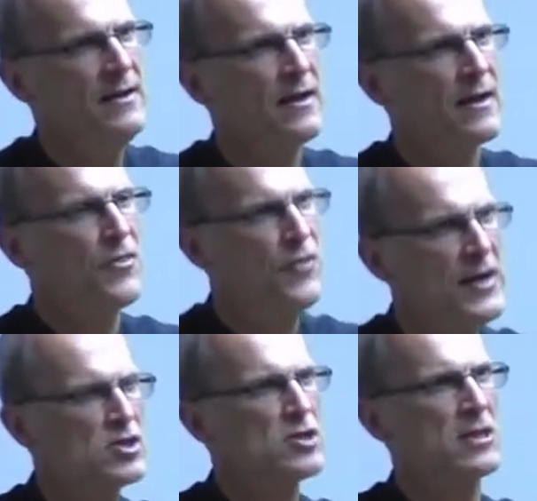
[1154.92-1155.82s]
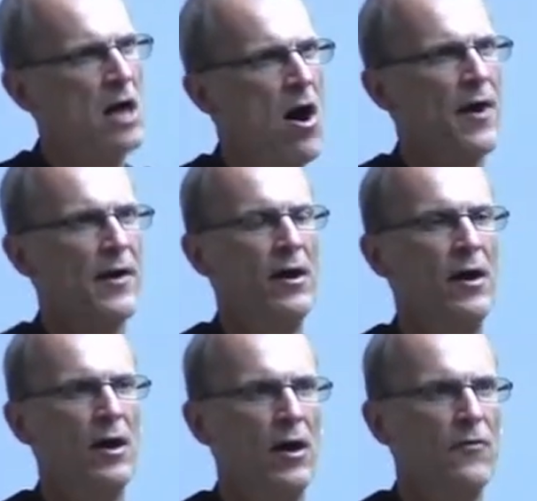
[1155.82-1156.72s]
this thought
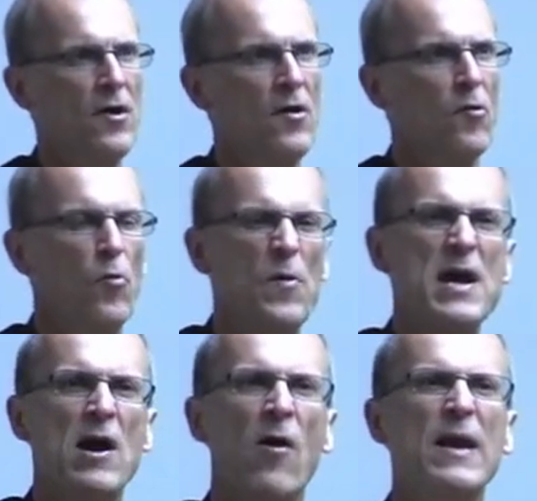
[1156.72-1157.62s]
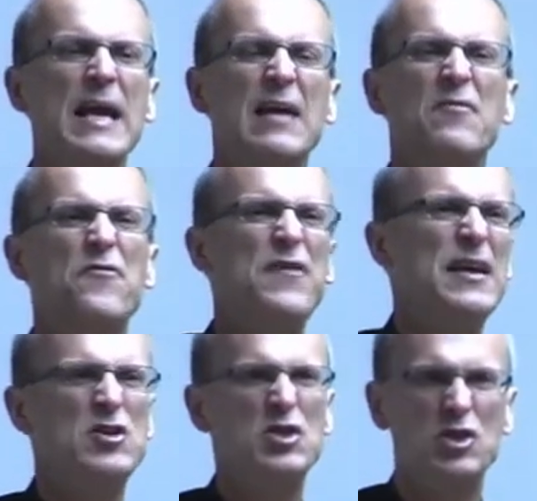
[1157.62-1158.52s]
of we are
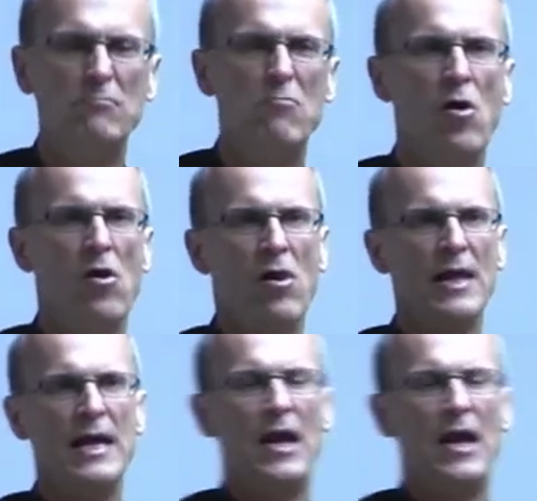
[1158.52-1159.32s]
invincible and